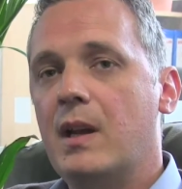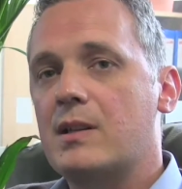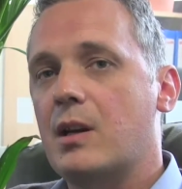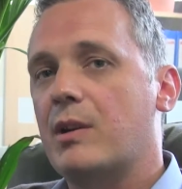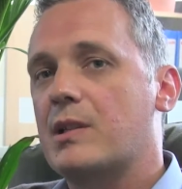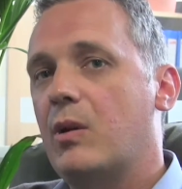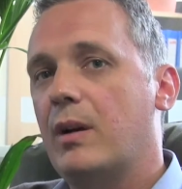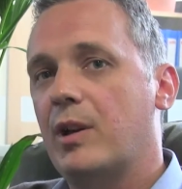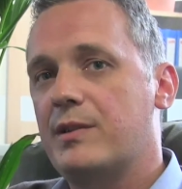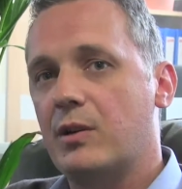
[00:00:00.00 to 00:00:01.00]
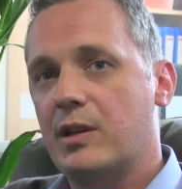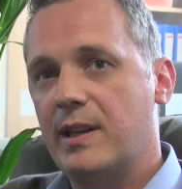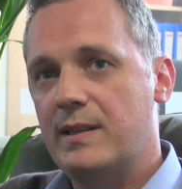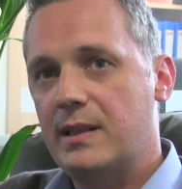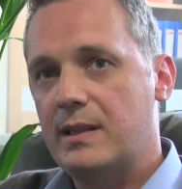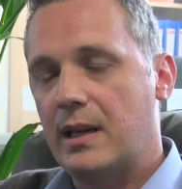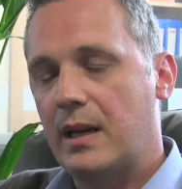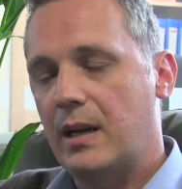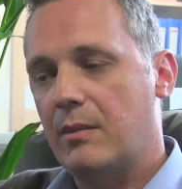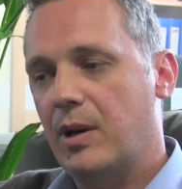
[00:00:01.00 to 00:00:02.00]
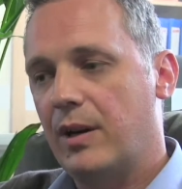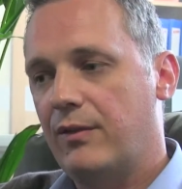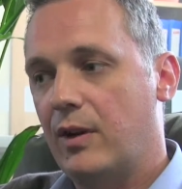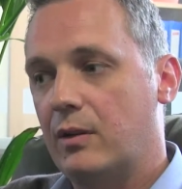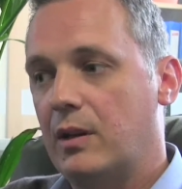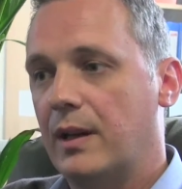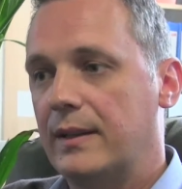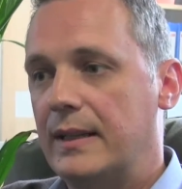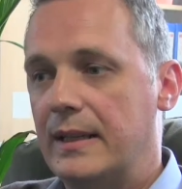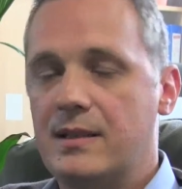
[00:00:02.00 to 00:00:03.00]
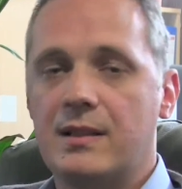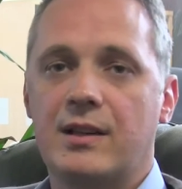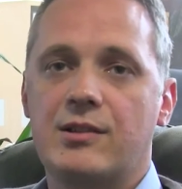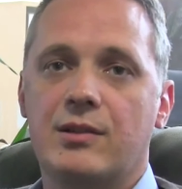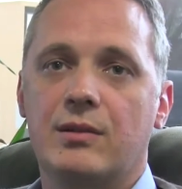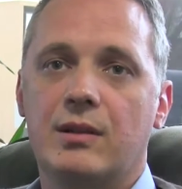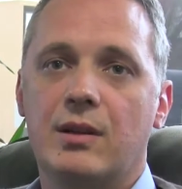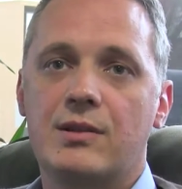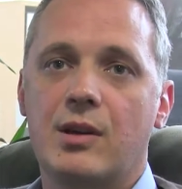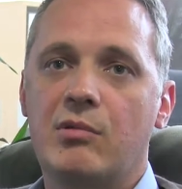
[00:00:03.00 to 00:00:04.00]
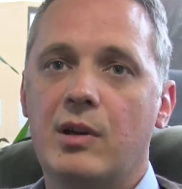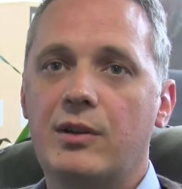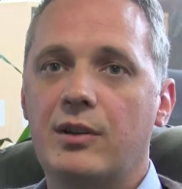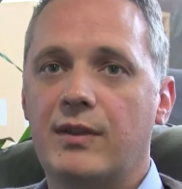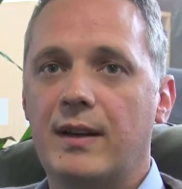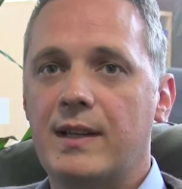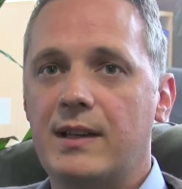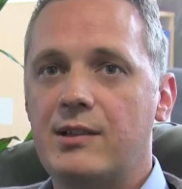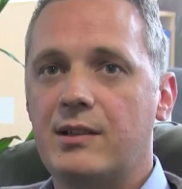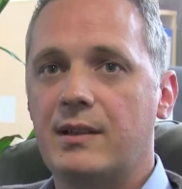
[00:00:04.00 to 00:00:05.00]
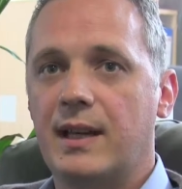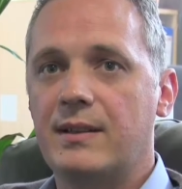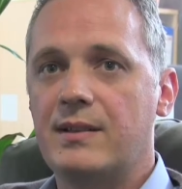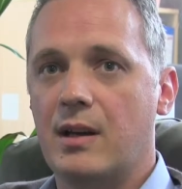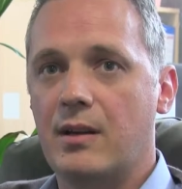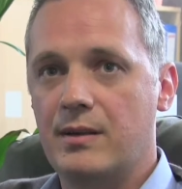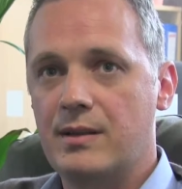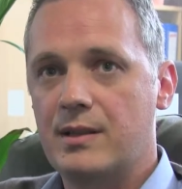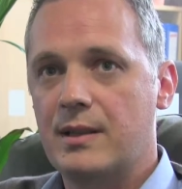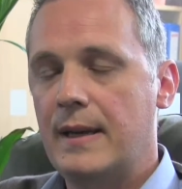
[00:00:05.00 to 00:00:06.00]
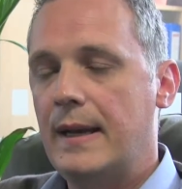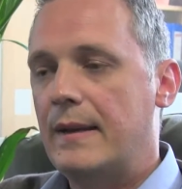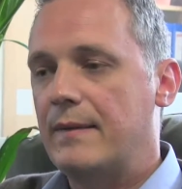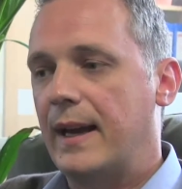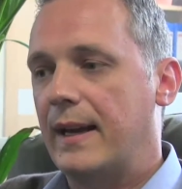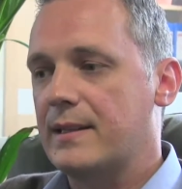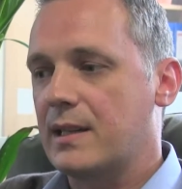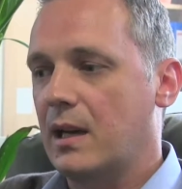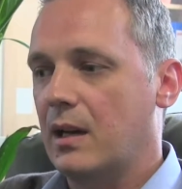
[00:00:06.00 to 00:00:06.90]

So it's quite well documented by folk like the International Osteoporosis Foundation and others that